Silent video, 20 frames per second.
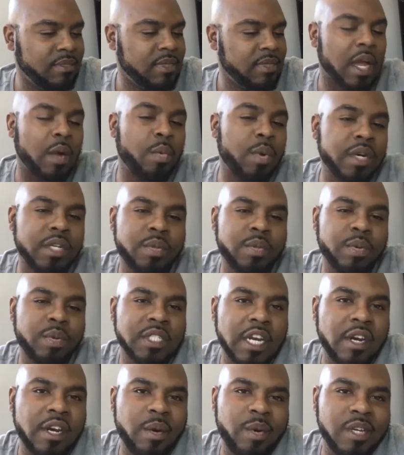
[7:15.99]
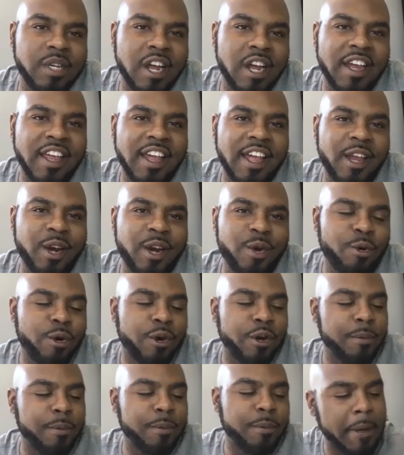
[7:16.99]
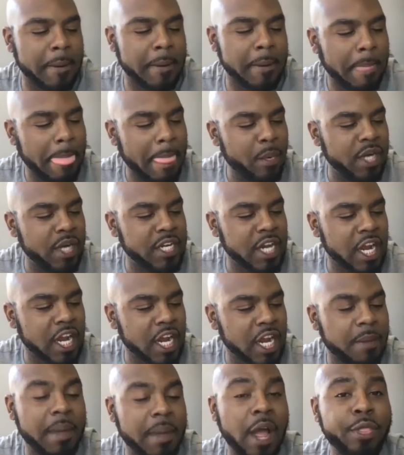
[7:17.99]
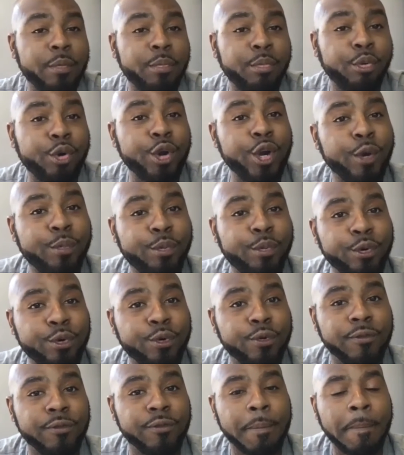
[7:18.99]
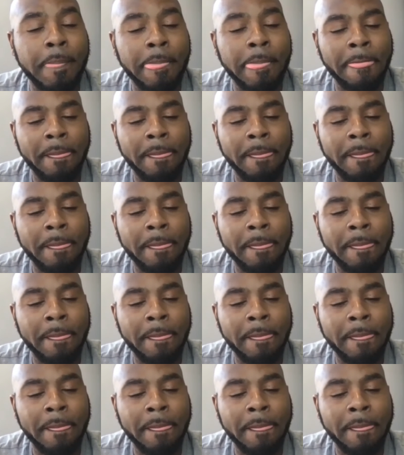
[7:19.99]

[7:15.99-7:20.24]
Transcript: Now I want to switch. I know we're talking out of order, but I want to talk about the pre-approval.